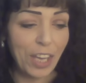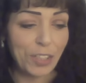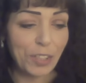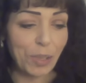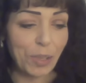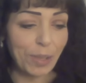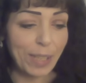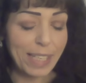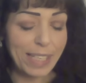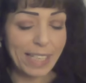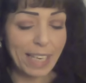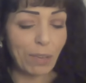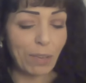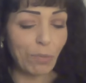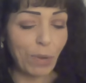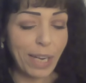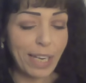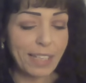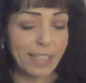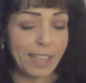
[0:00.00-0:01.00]
So let's get
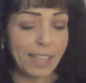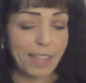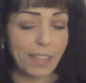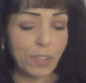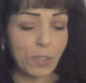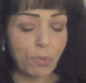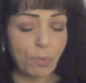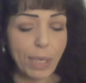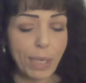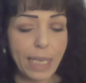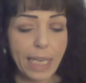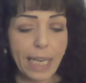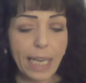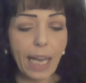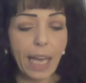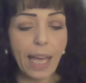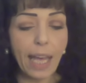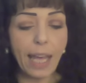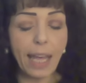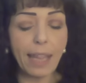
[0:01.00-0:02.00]
right into this reading.
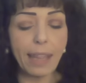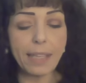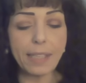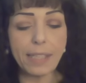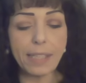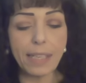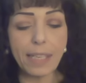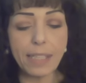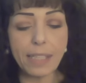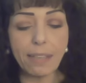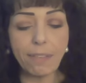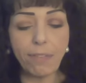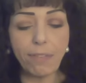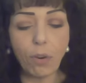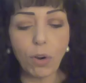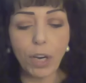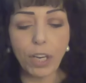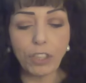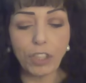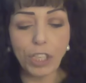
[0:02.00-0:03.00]
This is
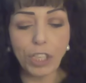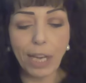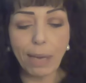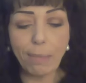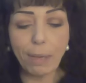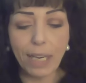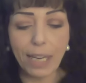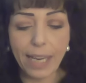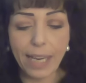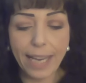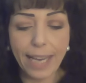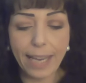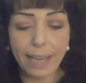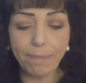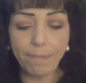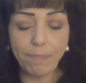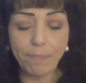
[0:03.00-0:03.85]
for Gemini.